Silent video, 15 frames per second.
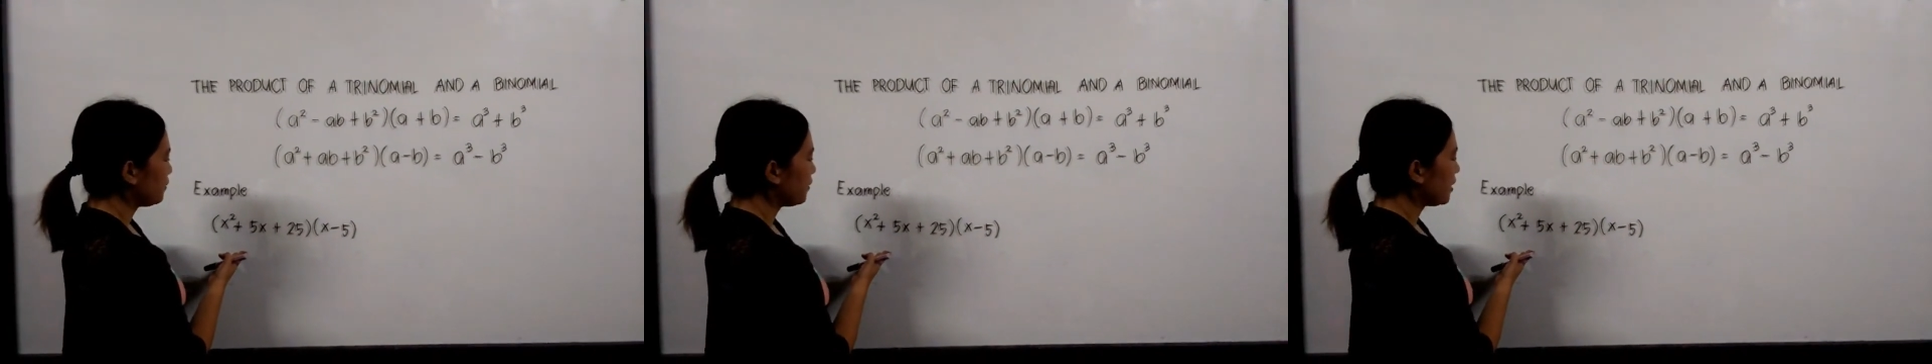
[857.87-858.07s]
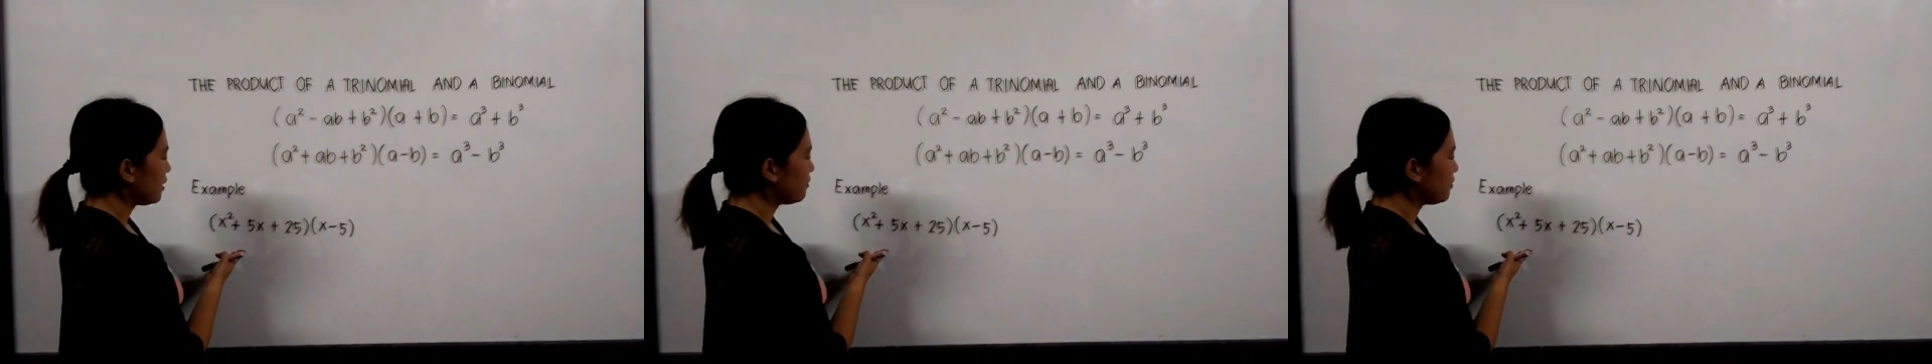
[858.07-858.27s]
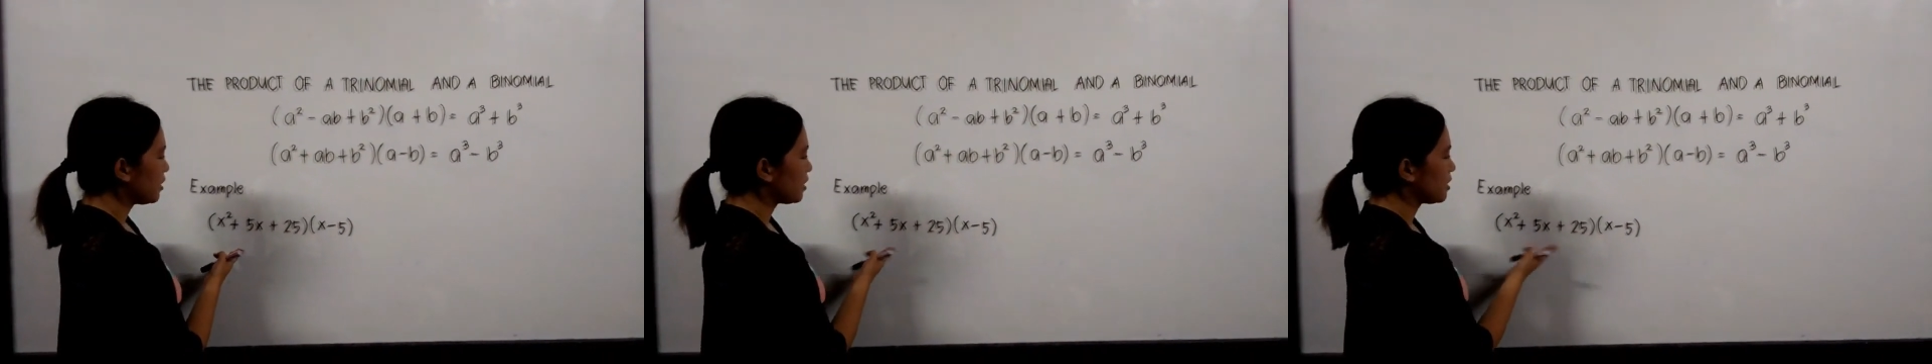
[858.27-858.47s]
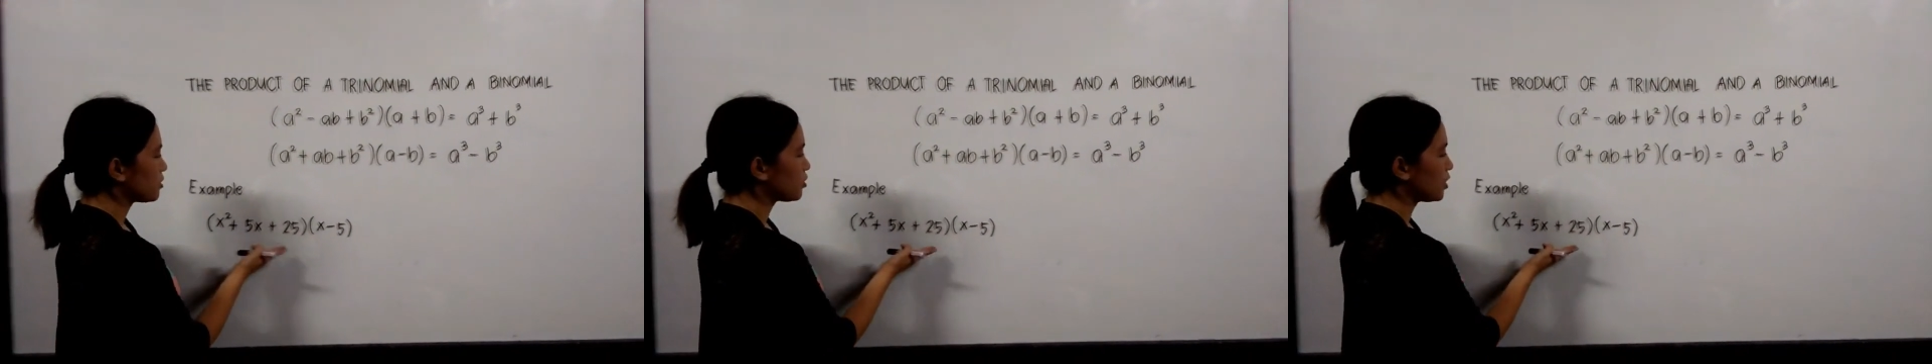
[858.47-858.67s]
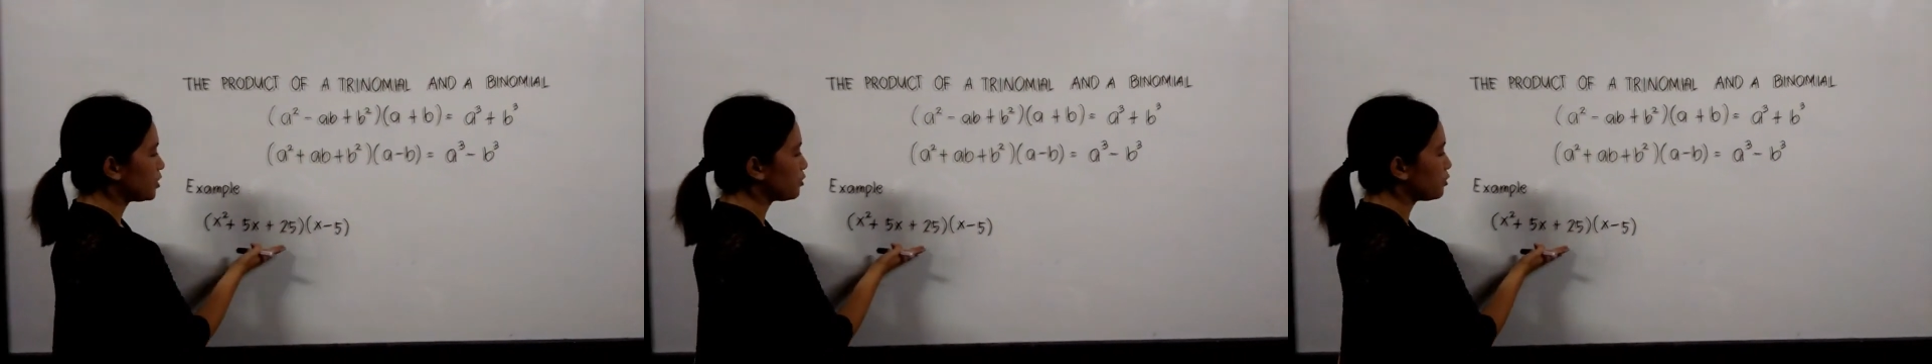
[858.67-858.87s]
We have here
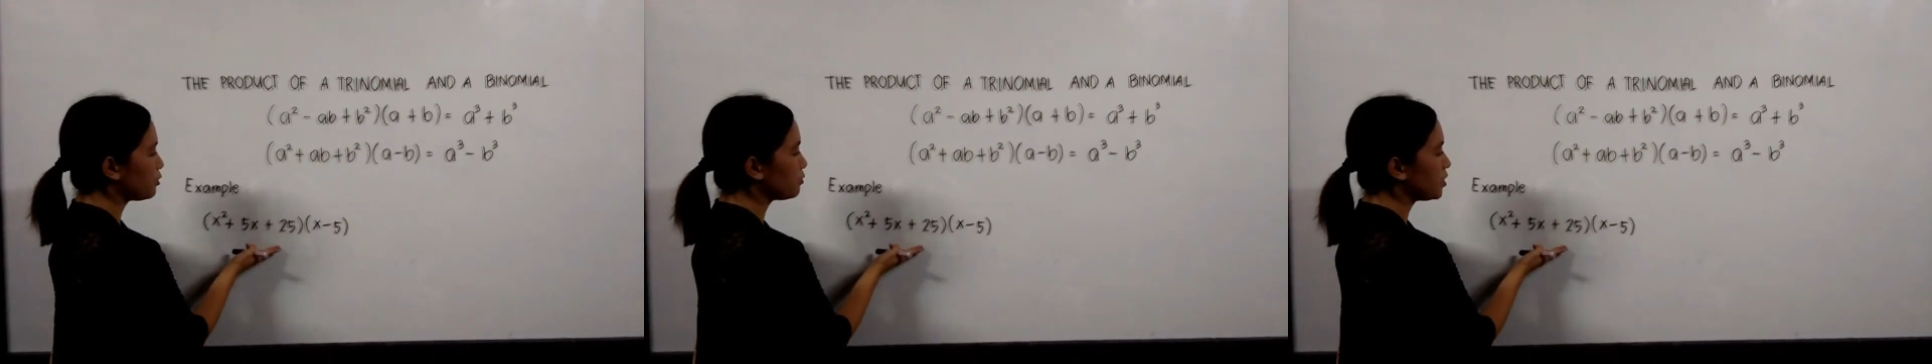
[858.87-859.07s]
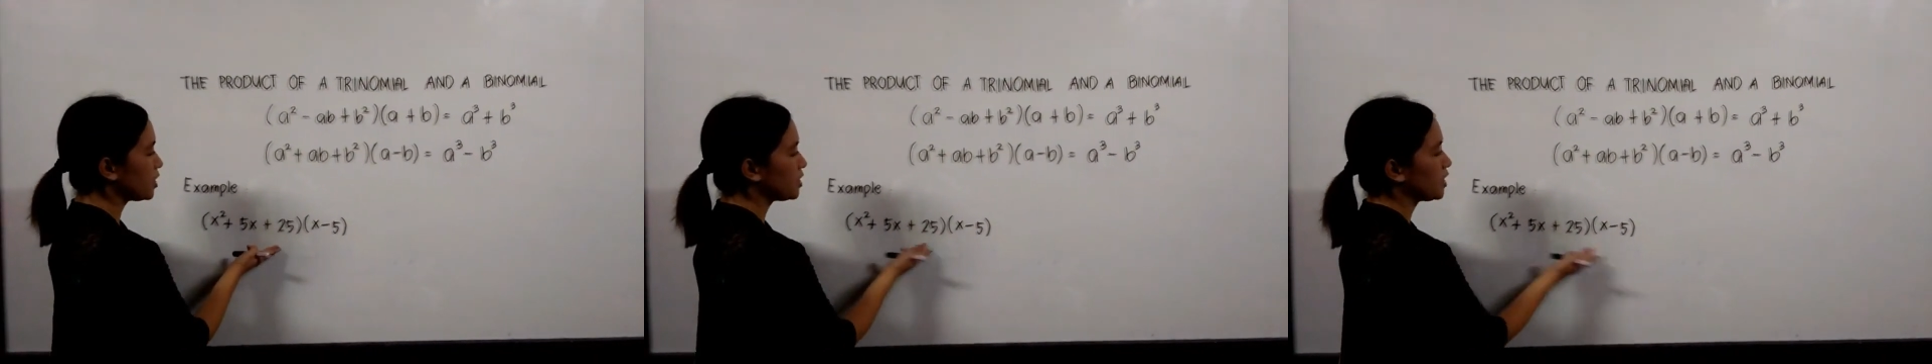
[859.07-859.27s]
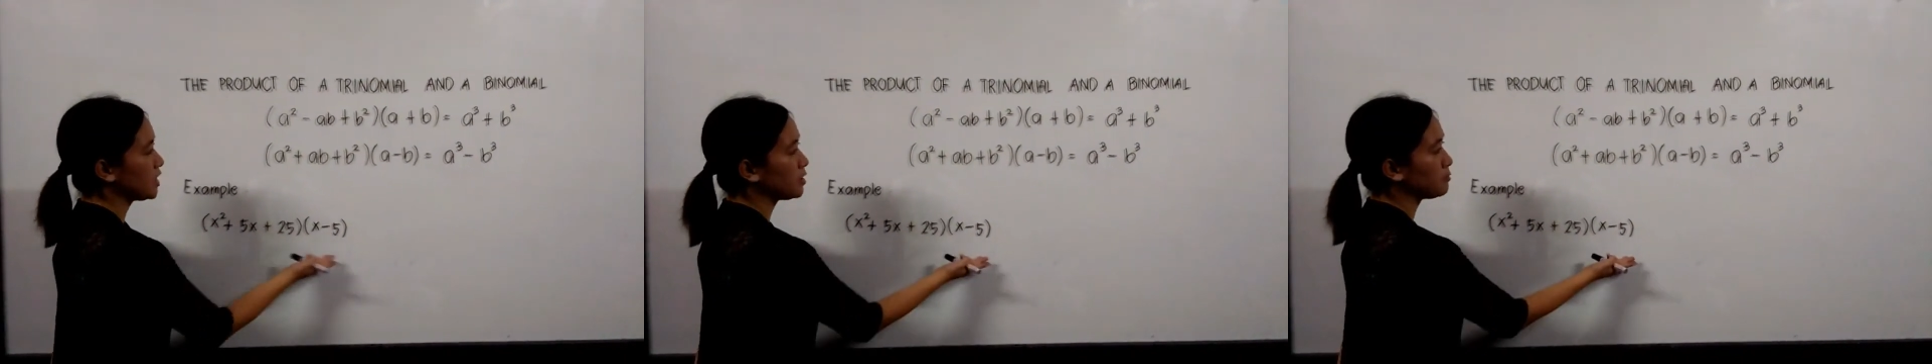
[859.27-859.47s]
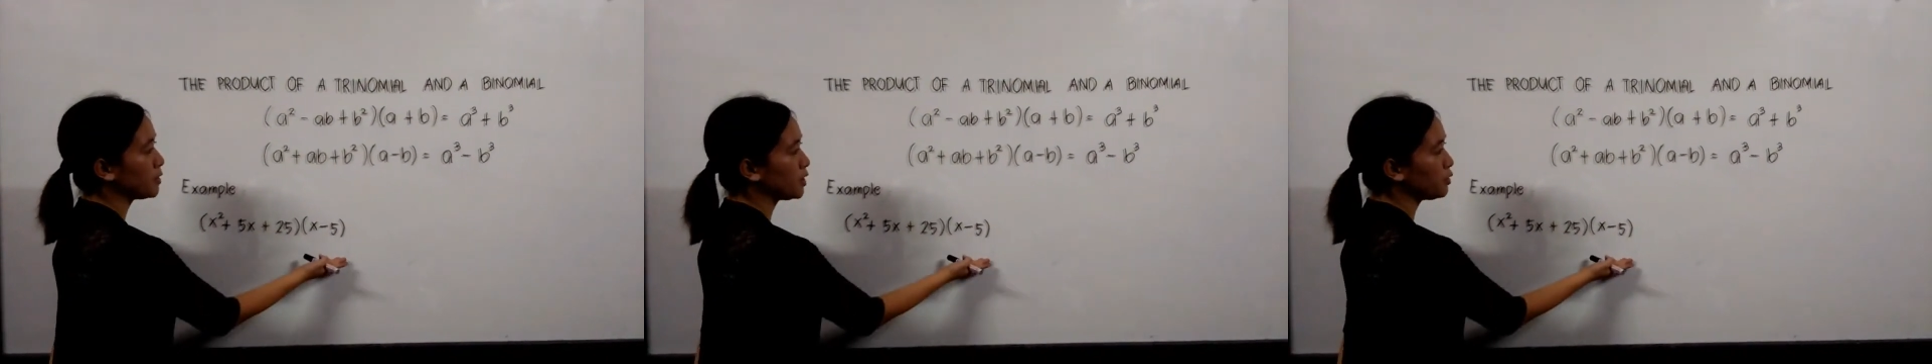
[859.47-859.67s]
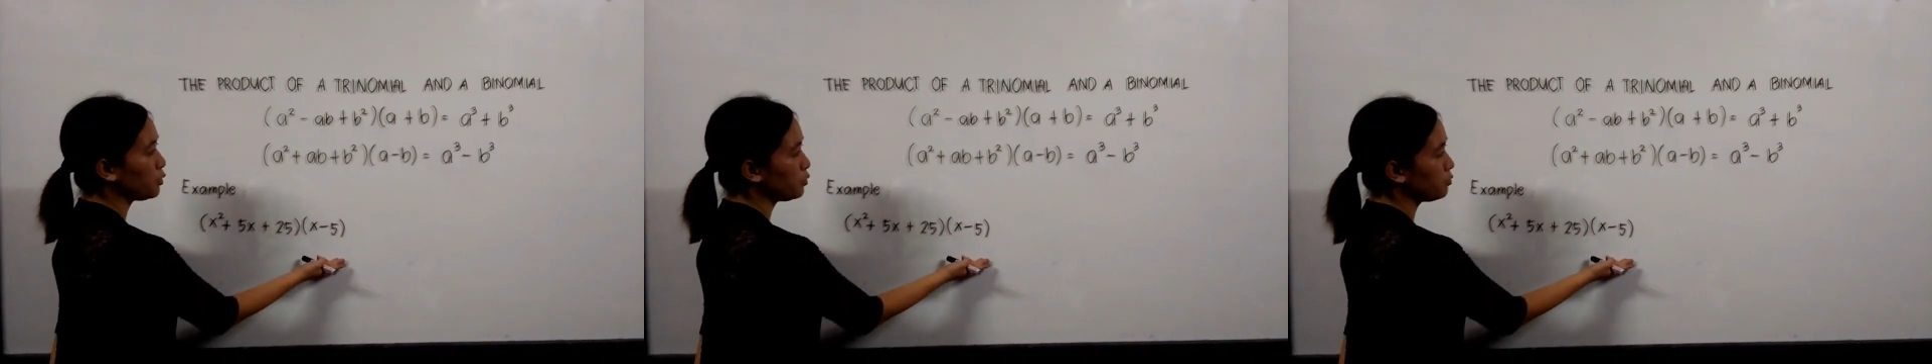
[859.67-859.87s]
a trinomial and
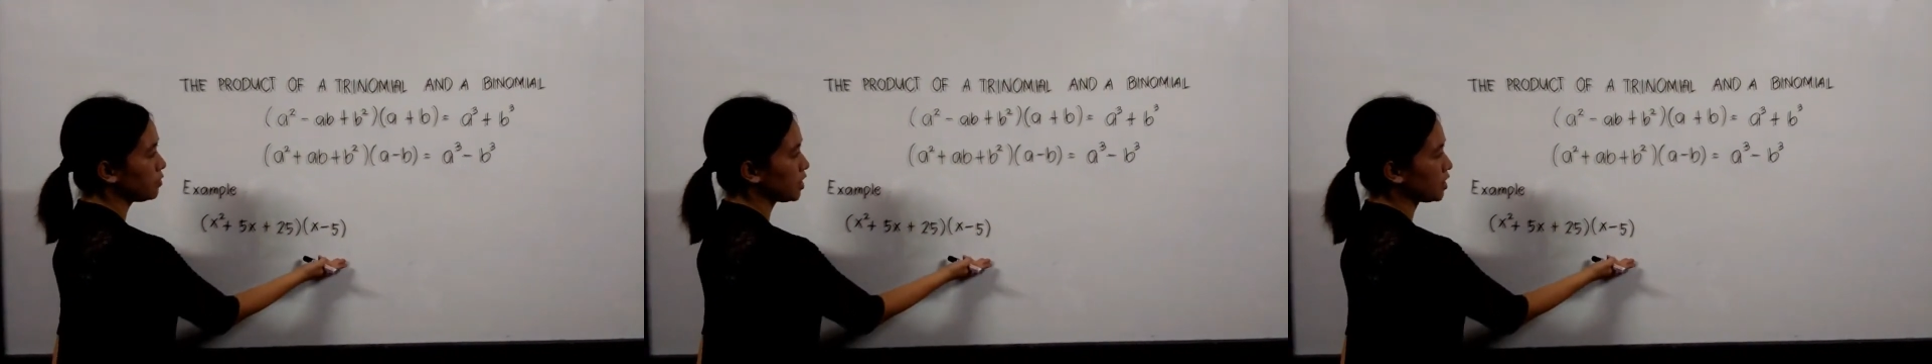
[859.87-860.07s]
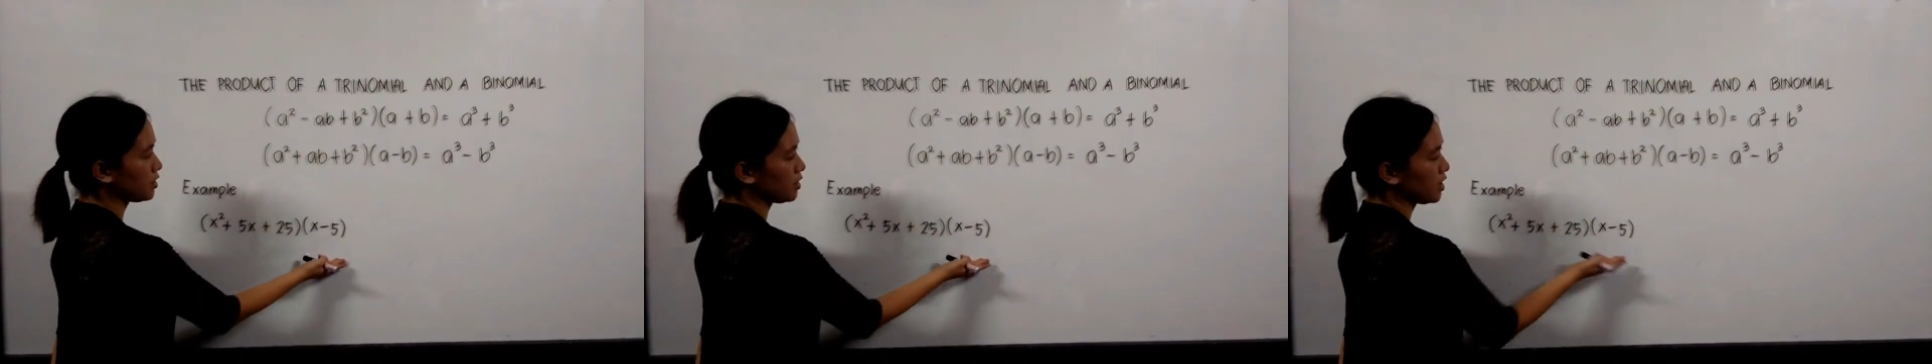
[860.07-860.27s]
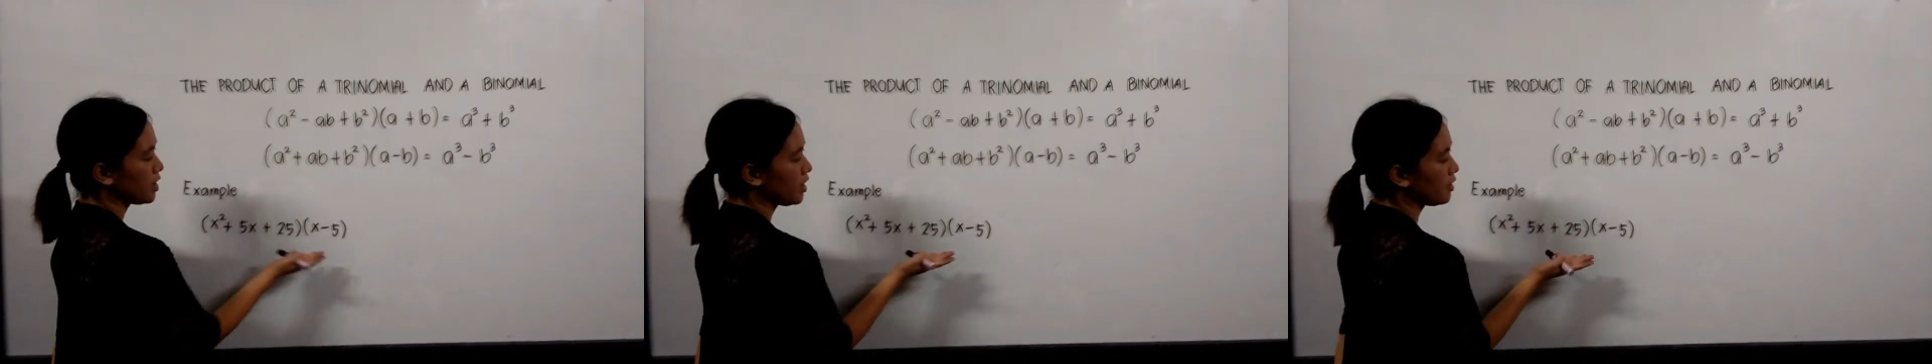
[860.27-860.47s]
a binomial.